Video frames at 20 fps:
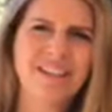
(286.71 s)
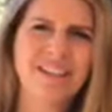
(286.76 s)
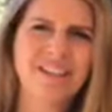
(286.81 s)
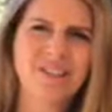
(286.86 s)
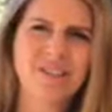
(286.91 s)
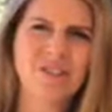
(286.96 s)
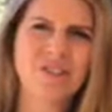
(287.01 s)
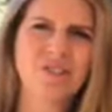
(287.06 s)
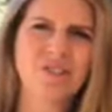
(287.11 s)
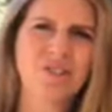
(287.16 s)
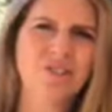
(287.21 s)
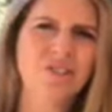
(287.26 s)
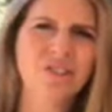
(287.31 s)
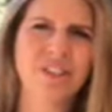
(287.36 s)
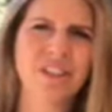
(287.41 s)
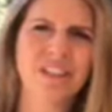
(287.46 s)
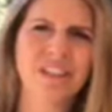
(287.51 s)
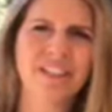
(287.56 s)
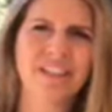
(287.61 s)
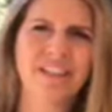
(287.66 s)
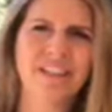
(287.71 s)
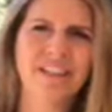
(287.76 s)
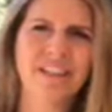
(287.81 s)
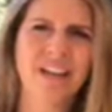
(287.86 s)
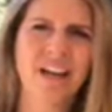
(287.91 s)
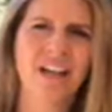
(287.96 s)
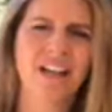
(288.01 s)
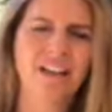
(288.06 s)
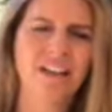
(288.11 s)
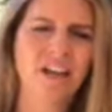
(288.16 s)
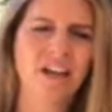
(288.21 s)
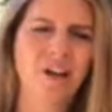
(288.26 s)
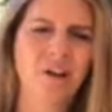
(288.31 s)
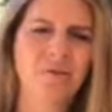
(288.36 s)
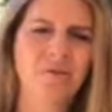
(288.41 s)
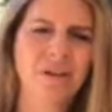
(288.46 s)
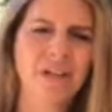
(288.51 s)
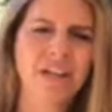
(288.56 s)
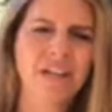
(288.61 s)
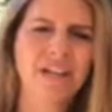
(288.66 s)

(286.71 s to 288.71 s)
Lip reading: is certainly not love.